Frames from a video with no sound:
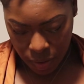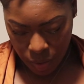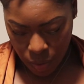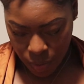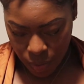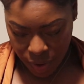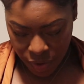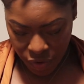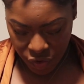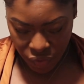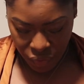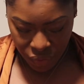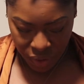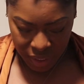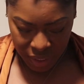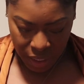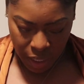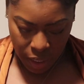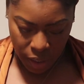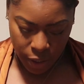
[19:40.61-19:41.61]
orange
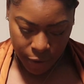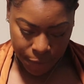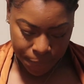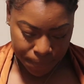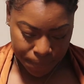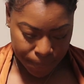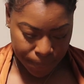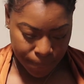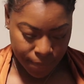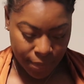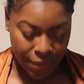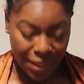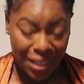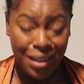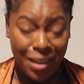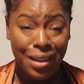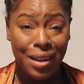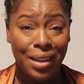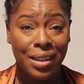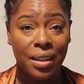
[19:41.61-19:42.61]
rust color.
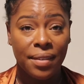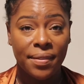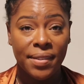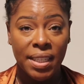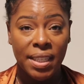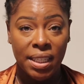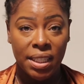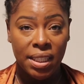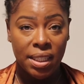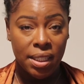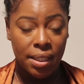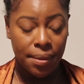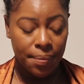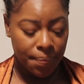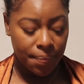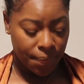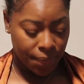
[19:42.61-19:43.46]
I love these.